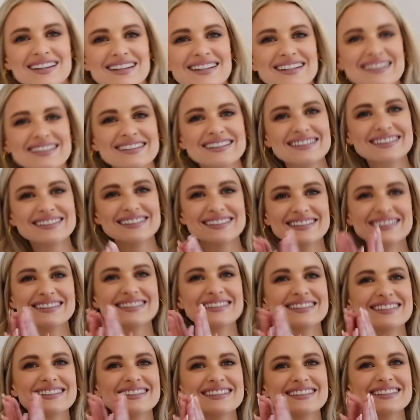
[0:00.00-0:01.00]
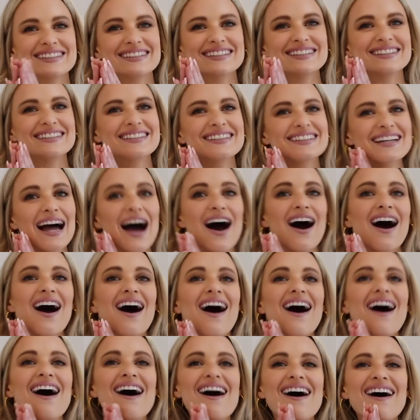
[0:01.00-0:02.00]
in my life and it's in our house. Ah.